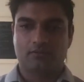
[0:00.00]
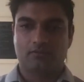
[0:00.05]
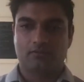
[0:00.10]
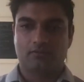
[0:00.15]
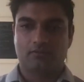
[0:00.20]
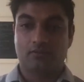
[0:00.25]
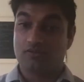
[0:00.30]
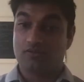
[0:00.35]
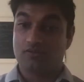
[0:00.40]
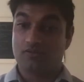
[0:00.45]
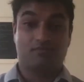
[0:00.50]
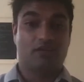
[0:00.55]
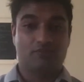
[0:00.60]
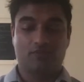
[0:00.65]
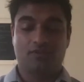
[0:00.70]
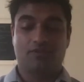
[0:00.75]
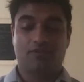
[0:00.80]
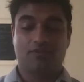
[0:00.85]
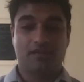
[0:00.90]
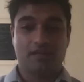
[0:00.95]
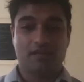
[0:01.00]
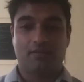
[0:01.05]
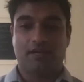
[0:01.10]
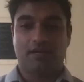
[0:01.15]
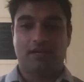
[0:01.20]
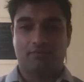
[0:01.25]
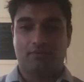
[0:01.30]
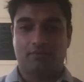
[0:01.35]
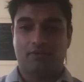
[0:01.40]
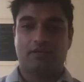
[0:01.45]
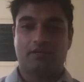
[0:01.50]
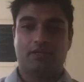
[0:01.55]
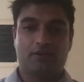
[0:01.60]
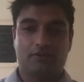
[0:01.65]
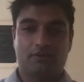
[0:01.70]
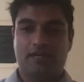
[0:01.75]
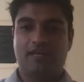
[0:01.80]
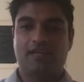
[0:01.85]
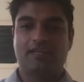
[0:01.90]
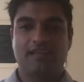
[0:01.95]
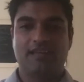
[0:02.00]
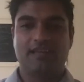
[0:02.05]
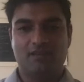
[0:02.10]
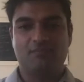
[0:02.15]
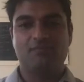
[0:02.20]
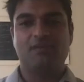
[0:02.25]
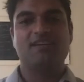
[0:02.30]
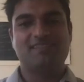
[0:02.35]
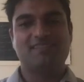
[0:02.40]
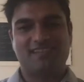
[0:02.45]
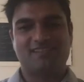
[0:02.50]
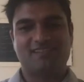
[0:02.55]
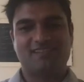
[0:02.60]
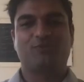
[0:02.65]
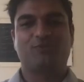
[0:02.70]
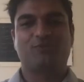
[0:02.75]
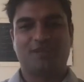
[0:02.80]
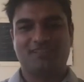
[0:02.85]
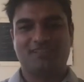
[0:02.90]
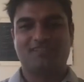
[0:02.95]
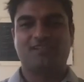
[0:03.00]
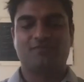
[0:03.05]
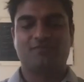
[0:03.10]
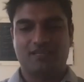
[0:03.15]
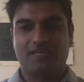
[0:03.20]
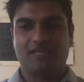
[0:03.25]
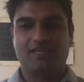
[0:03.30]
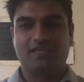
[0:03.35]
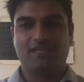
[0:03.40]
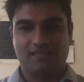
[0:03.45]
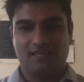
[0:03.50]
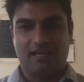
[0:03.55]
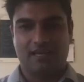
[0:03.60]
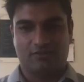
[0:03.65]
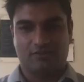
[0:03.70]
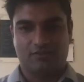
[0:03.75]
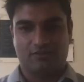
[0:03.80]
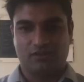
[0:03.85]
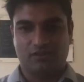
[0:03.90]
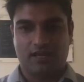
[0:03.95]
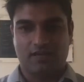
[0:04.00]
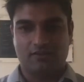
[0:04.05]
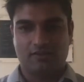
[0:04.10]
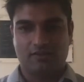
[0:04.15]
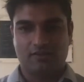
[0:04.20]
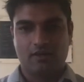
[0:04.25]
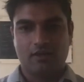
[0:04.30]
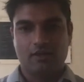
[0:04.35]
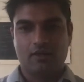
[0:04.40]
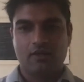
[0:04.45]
Which is, if you think about it, for a curated database, that's a relatively easy exercise.